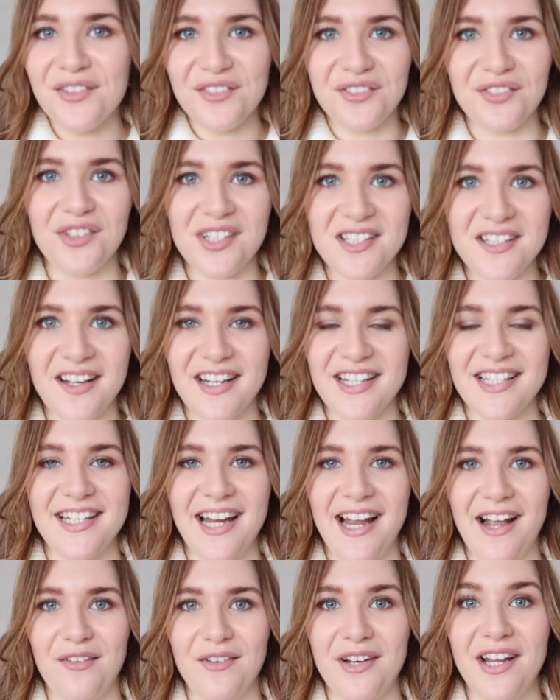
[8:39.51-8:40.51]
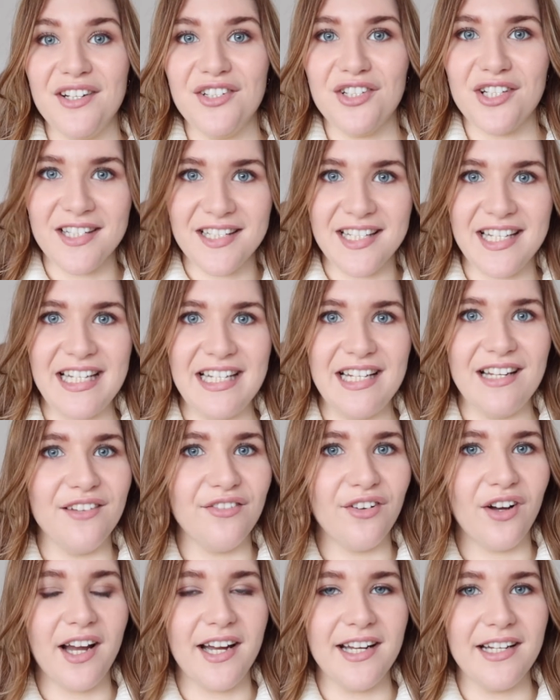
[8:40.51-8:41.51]
for a size down and just see
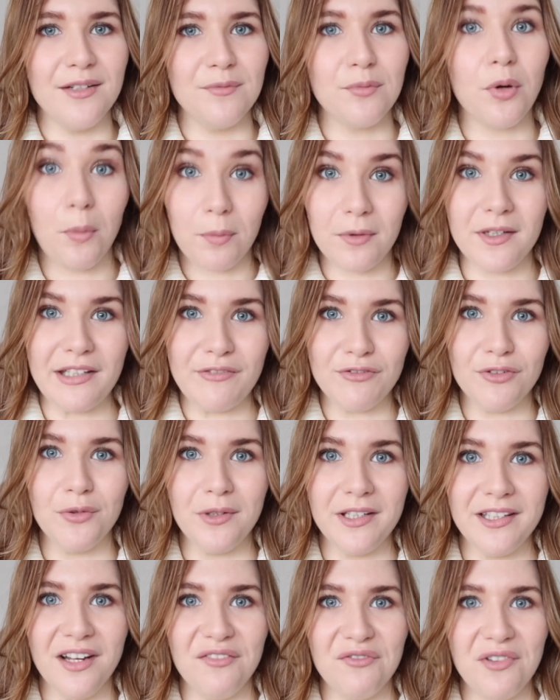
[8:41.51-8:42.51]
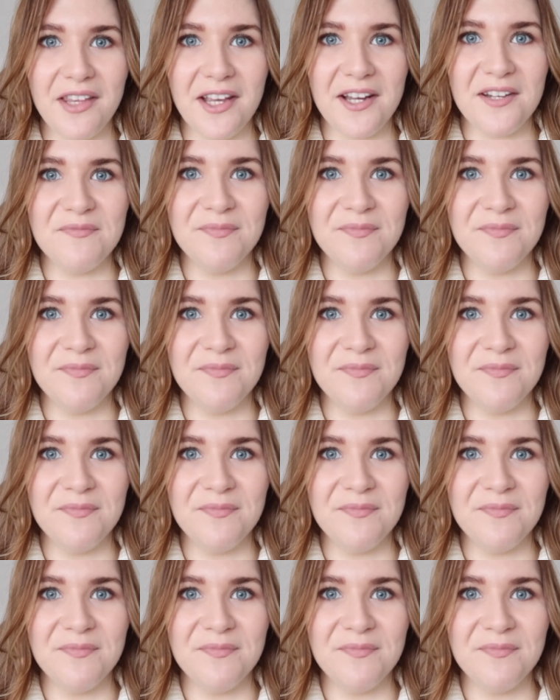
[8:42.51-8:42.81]
if I properly fall in love with it.